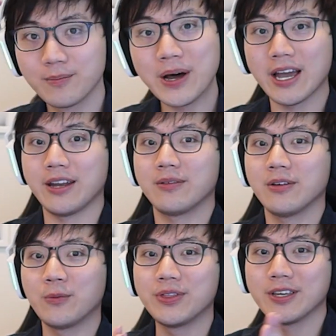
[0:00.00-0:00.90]
But
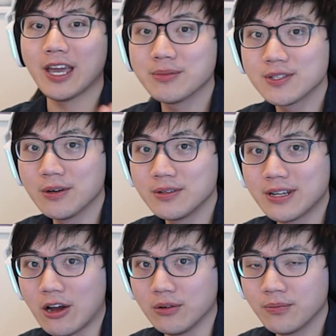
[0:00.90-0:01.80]
with the game slowed
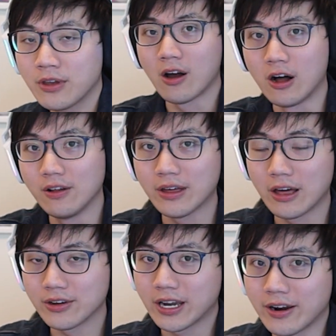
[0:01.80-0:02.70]
down, all the
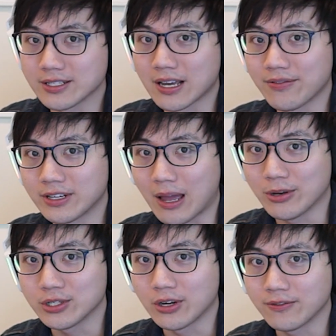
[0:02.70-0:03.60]
other carries have their damage nerfed.